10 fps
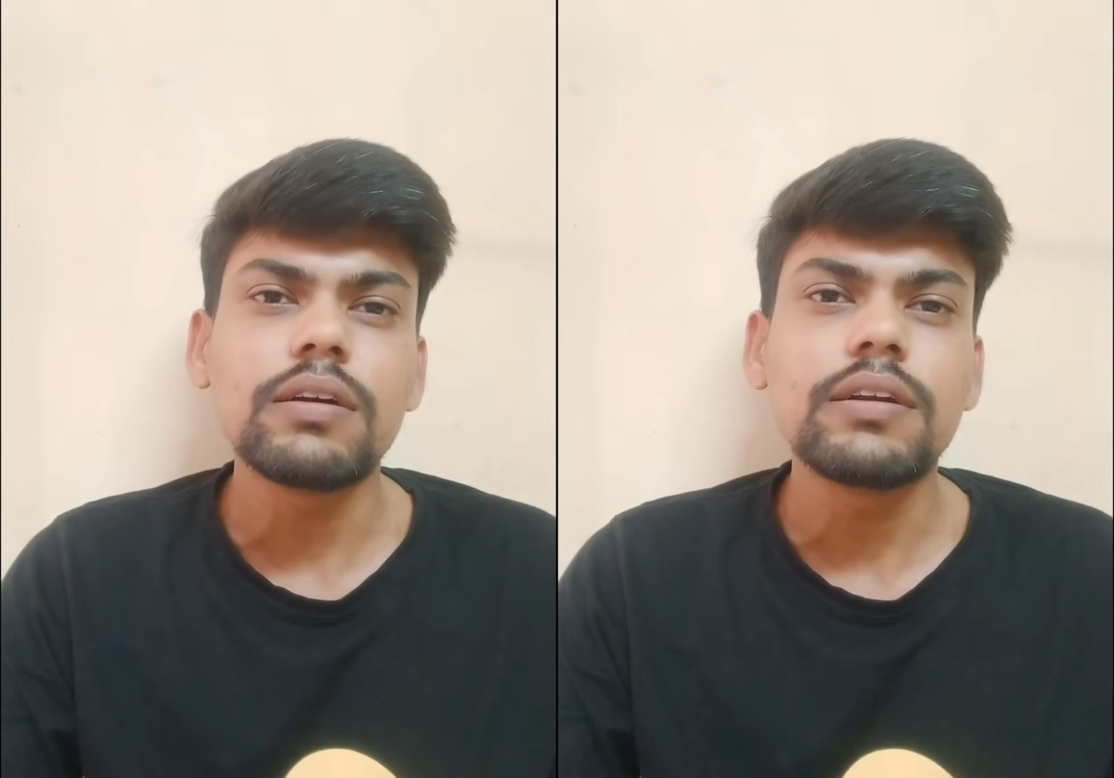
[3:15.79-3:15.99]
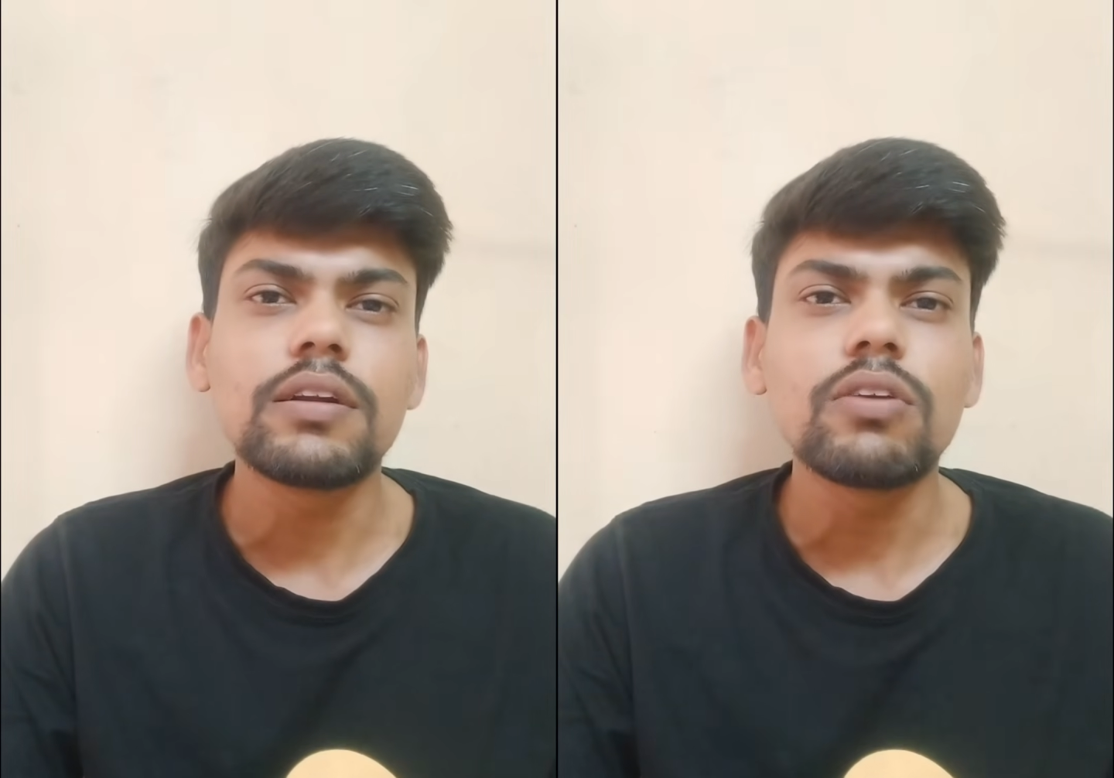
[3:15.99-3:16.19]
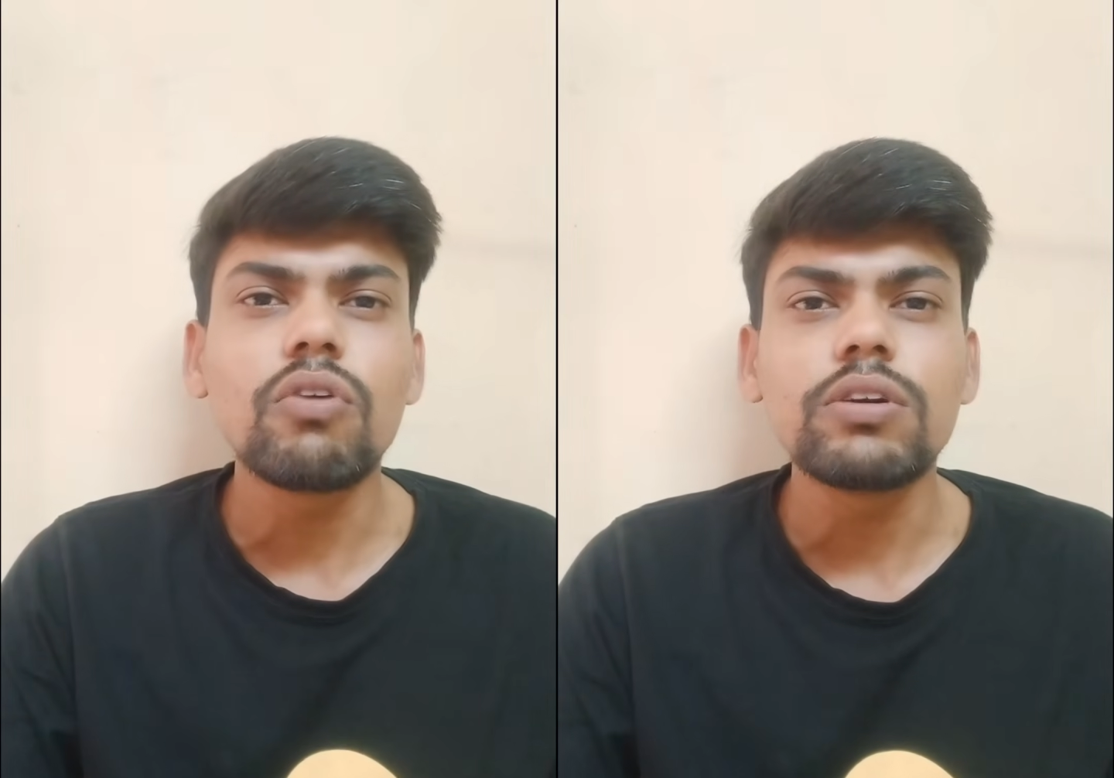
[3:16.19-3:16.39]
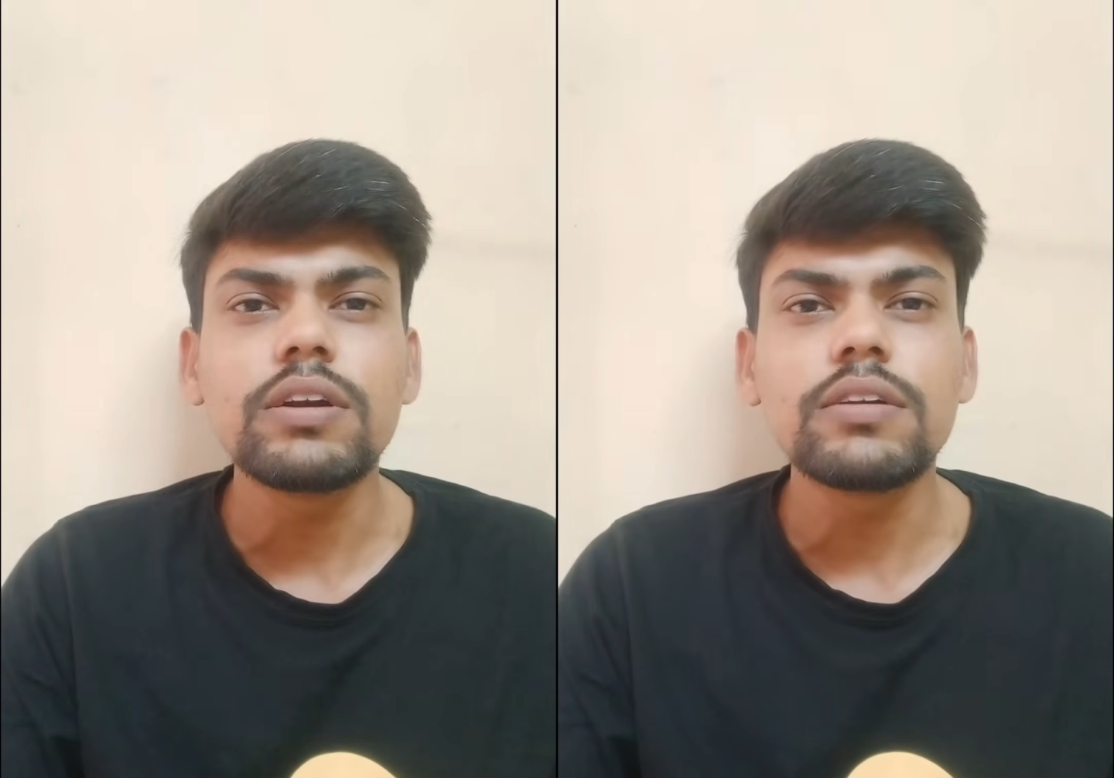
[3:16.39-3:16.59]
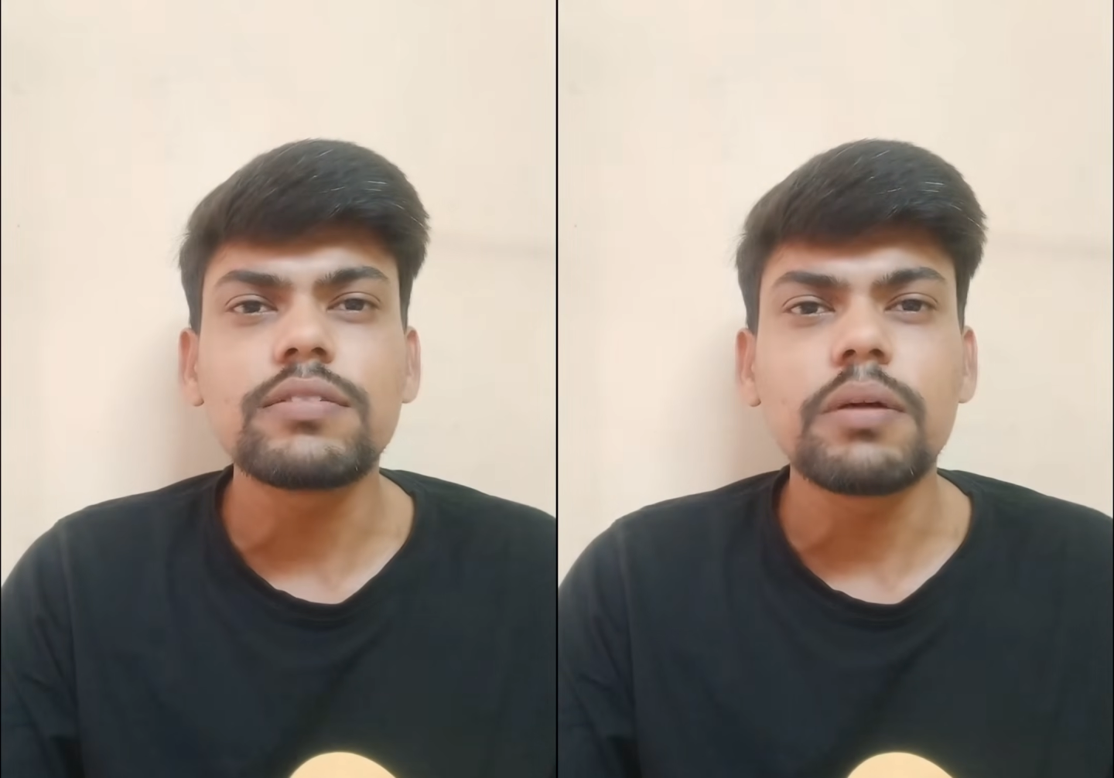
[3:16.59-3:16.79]
internal
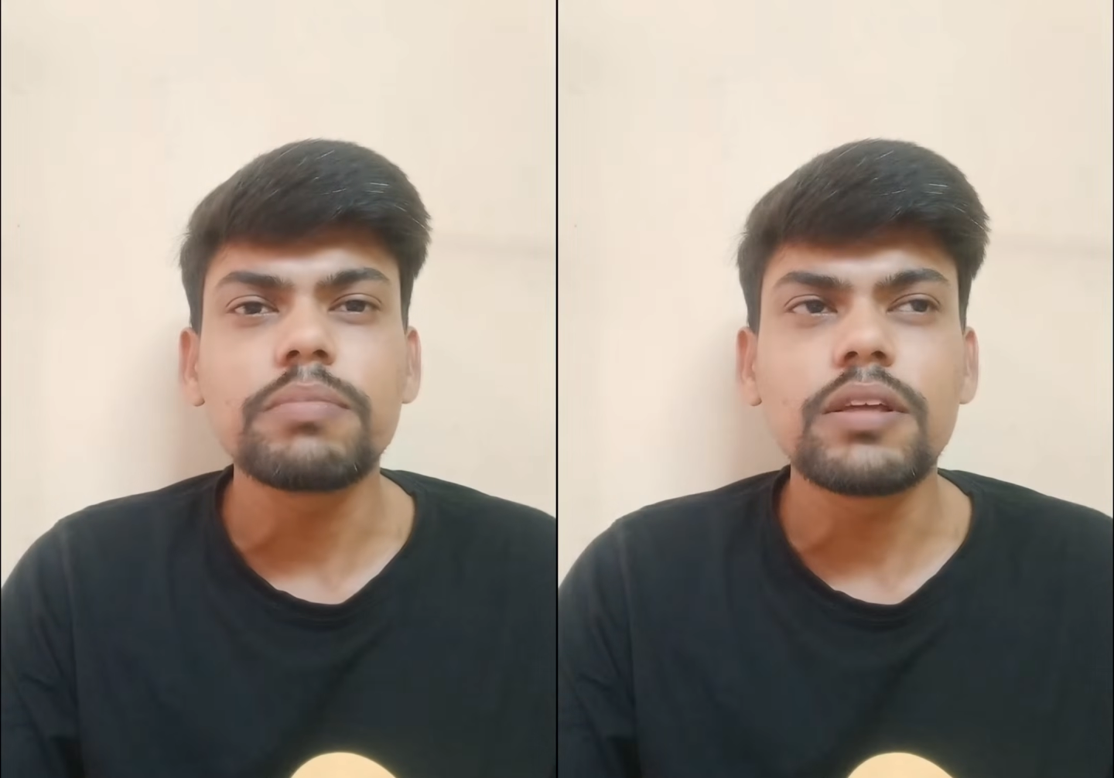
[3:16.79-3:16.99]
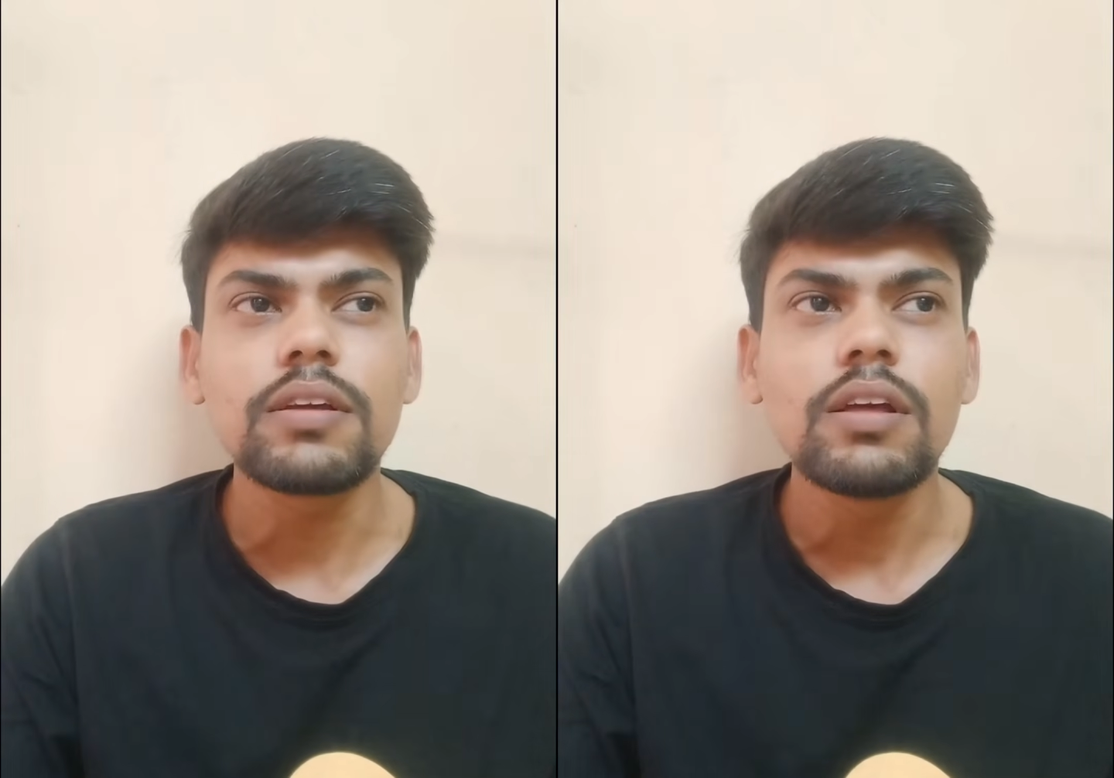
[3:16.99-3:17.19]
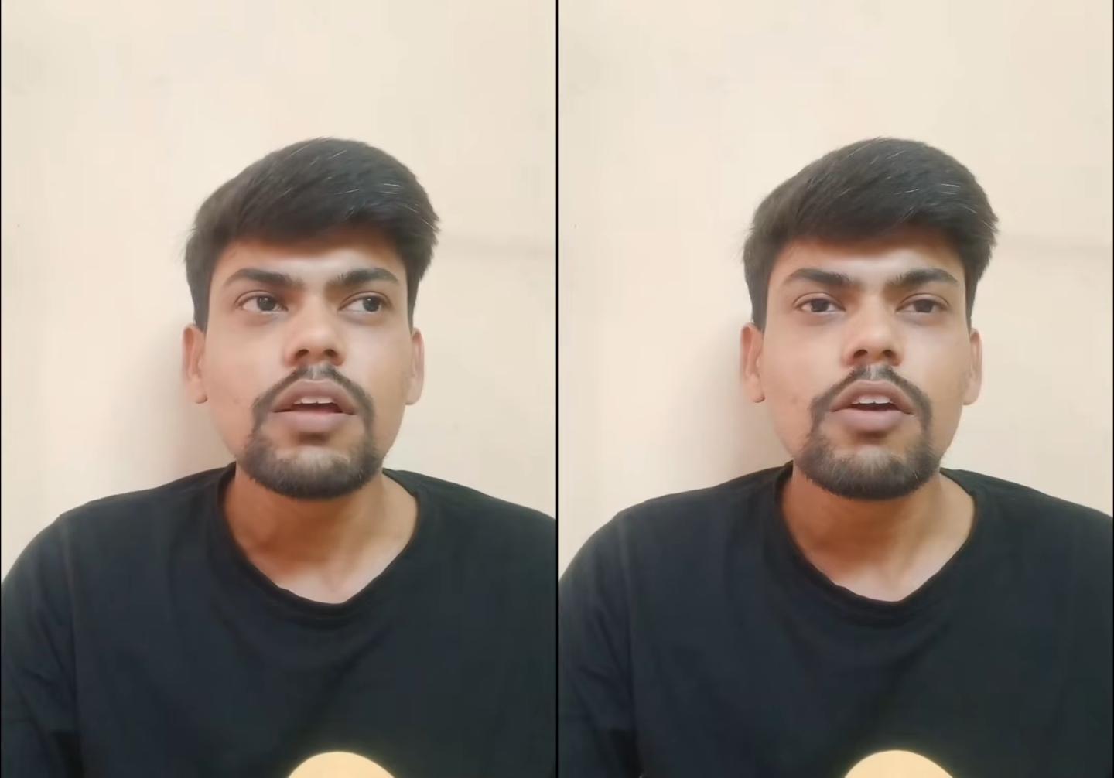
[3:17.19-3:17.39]
audit is something